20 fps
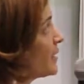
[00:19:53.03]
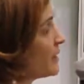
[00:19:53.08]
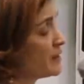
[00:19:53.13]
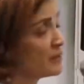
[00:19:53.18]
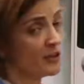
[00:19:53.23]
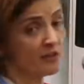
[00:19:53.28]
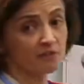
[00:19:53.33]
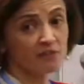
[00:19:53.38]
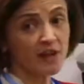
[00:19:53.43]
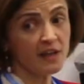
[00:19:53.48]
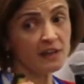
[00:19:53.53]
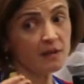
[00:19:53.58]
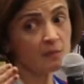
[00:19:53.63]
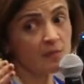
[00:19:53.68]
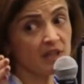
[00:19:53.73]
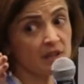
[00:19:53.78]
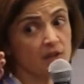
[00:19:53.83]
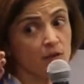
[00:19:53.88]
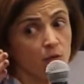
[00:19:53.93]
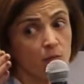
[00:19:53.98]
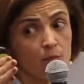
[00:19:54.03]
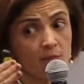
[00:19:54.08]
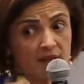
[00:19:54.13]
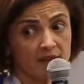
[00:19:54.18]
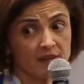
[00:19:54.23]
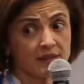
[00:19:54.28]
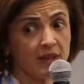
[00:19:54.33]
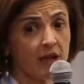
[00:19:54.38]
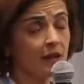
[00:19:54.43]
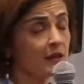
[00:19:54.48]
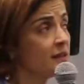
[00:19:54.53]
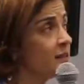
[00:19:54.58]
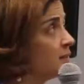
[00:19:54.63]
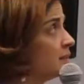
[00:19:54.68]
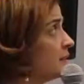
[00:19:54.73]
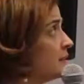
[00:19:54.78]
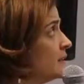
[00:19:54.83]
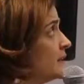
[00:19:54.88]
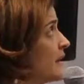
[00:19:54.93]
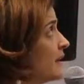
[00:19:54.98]
The environmental
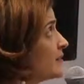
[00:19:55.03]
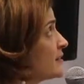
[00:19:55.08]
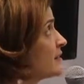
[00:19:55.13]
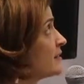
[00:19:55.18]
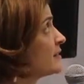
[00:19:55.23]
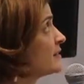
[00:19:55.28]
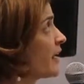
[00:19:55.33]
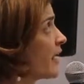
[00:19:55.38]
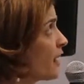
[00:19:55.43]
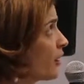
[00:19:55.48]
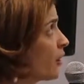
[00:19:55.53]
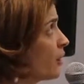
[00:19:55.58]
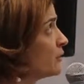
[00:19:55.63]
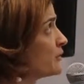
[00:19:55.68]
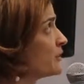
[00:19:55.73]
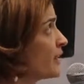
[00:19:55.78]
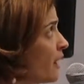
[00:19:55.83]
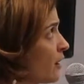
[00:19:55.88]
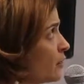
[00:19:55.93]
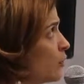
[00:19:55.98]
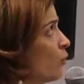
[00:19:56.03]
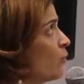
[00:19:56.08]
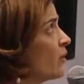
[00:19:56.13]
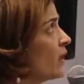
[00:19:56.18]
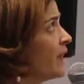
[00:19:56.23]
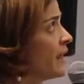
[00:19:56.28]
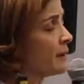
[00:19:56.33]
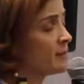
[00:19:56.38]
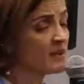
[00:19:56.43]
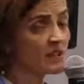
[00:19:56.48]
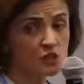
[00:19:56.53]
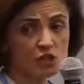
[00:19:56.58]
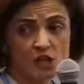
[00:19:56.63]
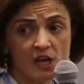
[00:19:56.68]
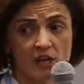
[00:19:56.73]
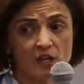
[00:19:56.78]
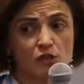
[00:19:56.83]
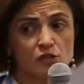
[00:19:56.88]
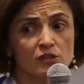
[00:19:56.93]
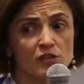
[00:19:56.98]
mentality, let's tackle climate
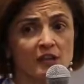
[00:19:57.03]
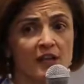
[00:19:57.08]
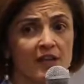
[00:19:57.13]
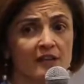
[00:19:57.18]
change,